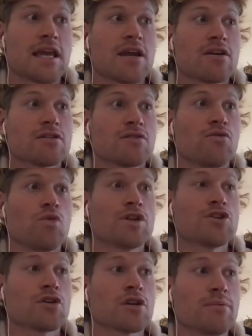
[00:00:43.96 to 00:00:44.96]
of what you're going
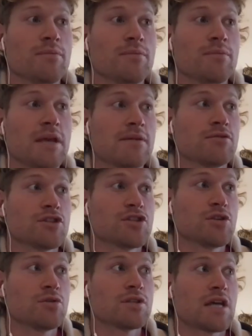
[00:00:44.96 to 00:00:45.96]
to be
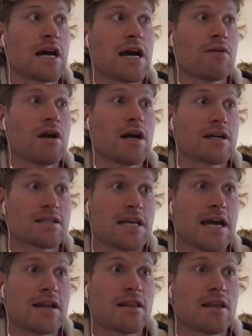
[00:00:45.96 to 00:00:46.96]
able to do as a
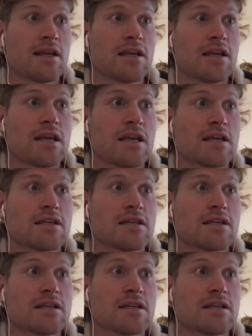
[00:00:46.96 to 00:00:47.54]
Hyrox athlete